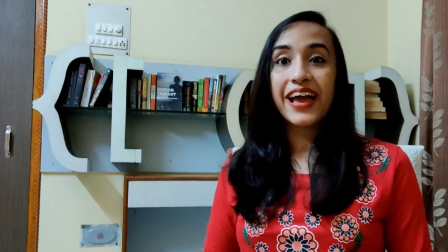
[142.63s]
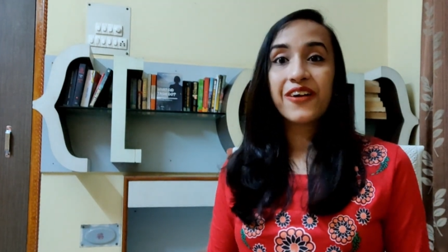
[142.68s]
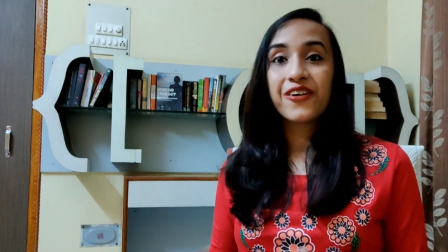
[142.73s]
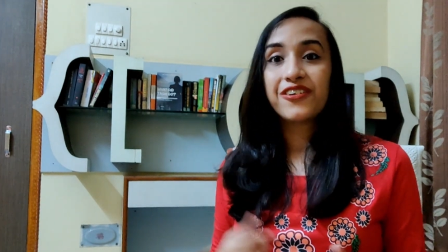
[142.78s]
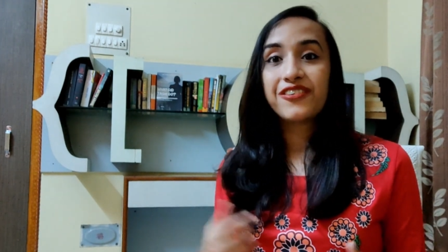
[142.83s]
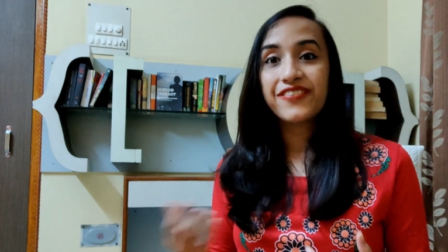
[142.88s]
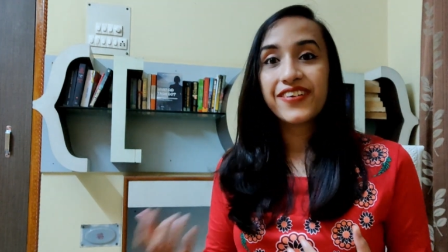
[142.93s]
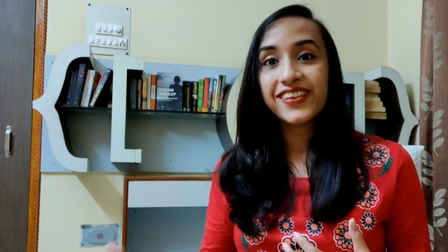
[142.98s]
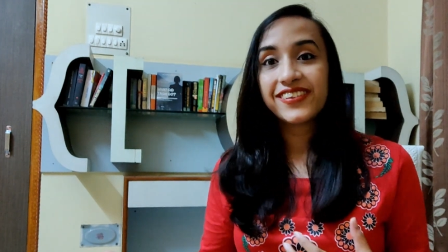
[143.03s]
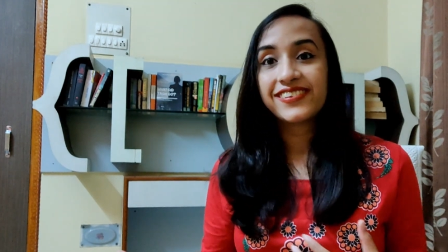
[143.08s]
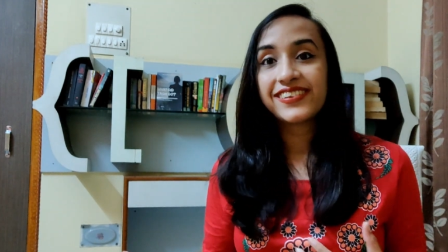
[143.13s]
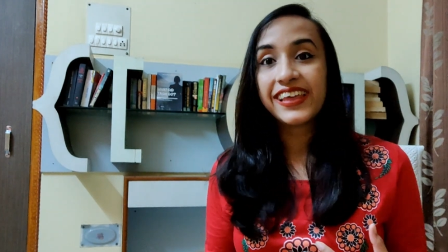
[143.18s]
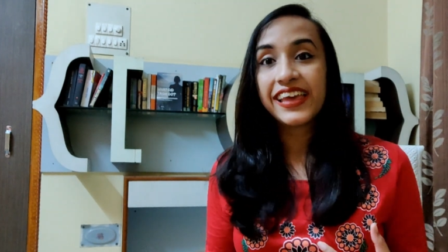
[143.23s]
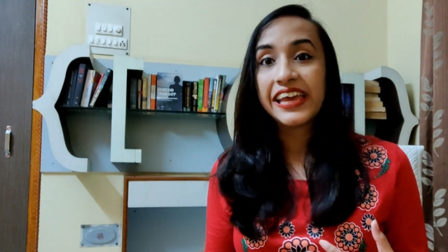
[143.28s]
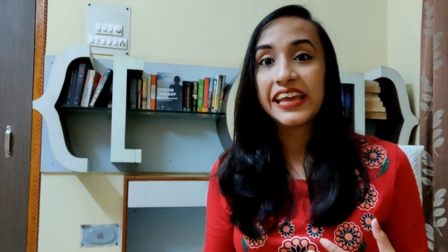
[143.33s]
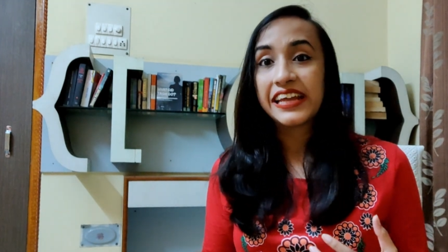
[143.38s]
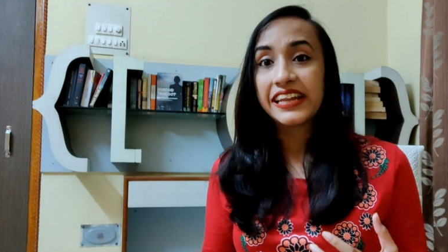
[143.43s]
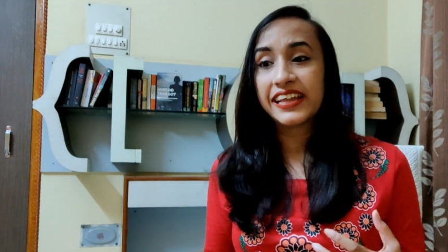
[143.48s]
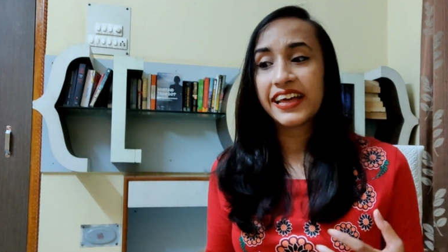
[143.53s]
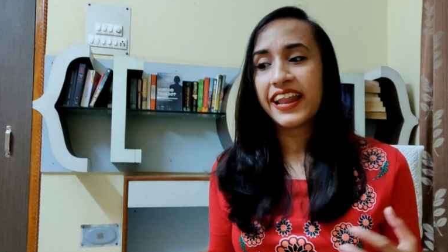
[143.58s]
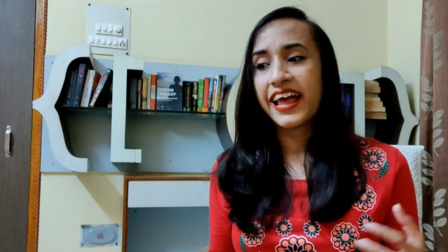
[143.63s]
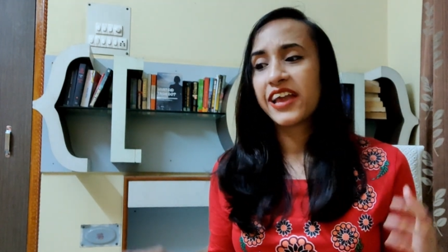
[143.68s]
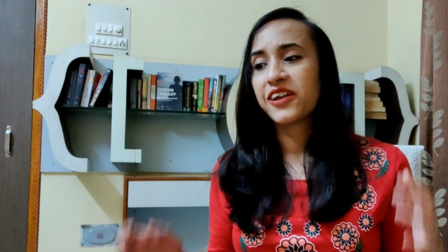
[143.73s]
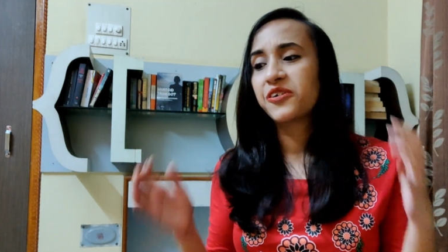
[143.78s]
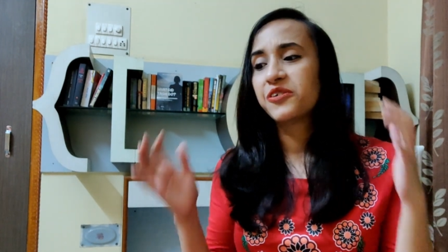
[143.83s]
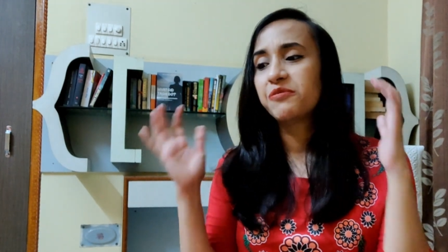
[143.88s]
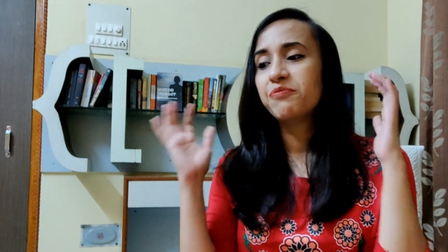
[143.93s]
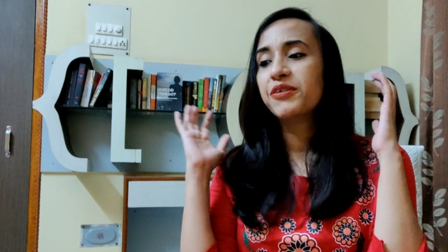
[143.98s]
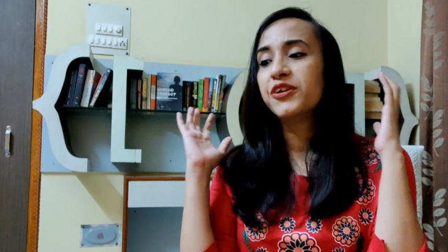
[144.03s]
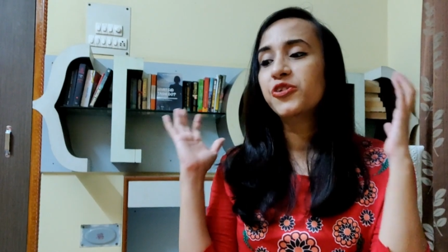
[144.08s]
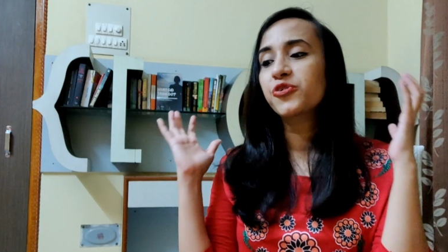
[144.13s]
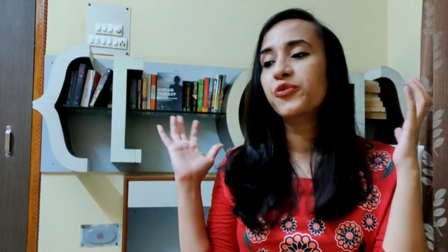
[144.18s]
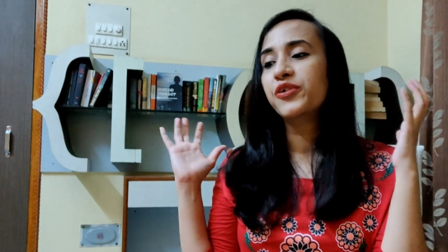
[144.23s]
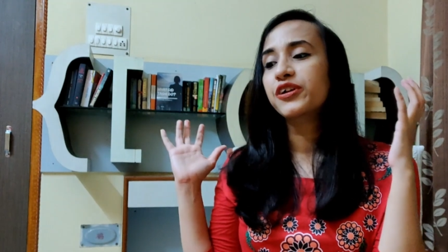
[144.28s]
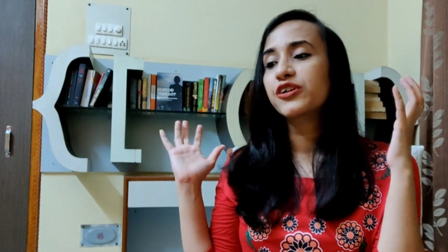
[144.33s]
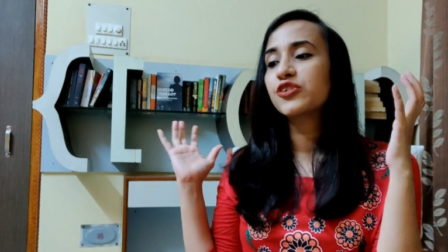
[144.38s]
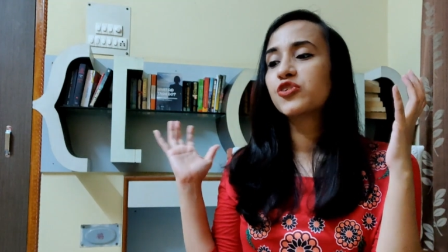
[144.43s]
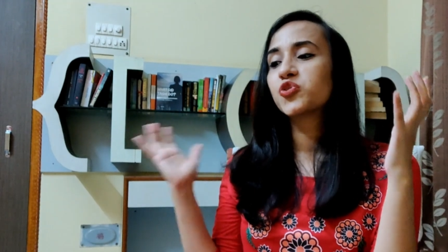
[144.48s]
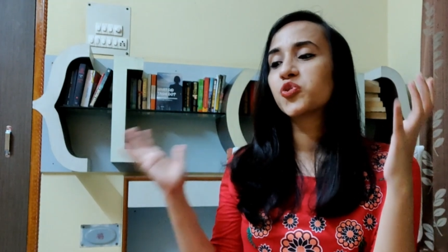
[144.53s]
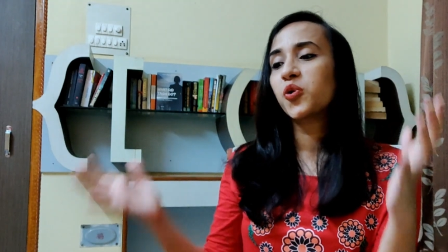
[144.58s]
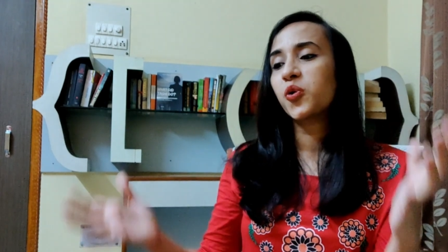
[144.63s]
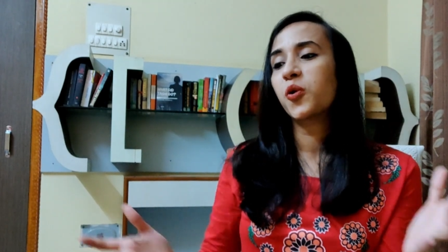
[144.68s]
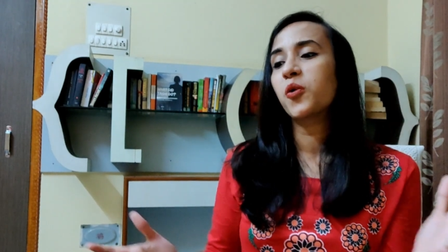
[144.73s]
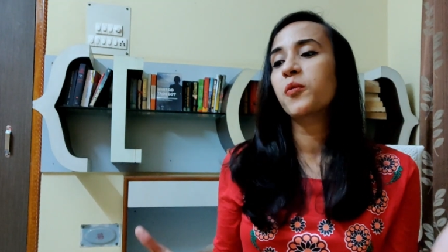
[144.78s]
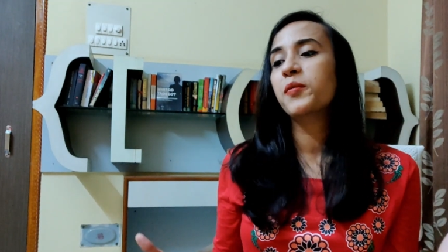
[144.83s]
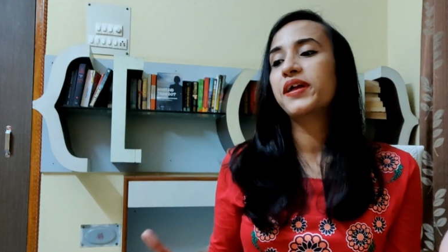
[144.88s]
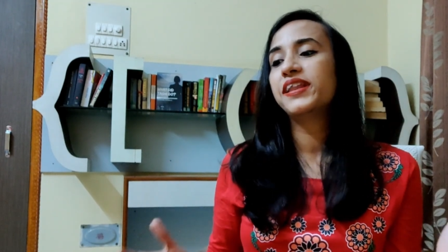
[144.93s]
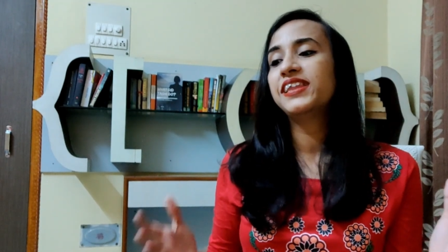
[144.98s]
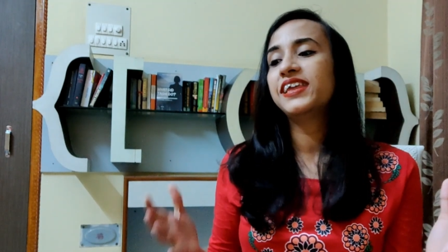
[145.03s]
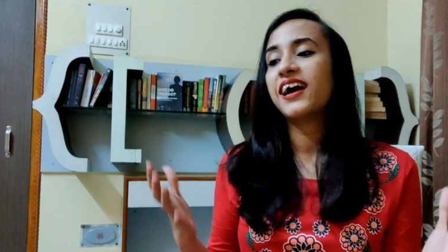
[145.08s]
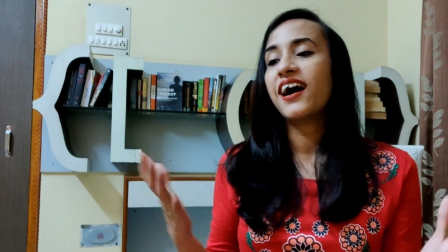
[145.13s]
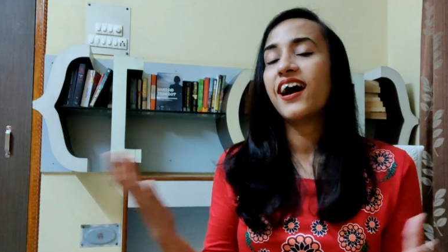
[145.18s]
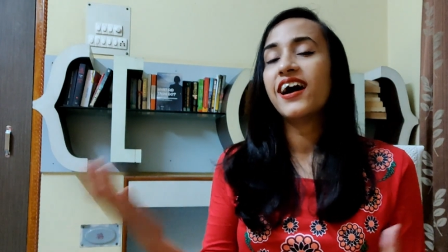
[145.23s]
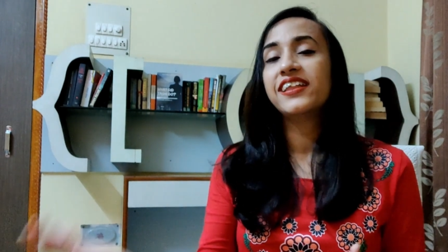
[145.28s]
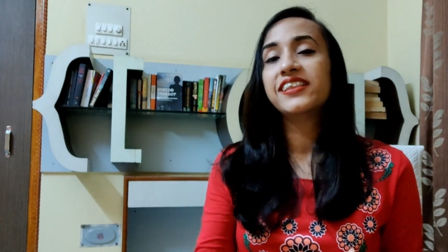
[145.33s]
I always think that I could be doing so many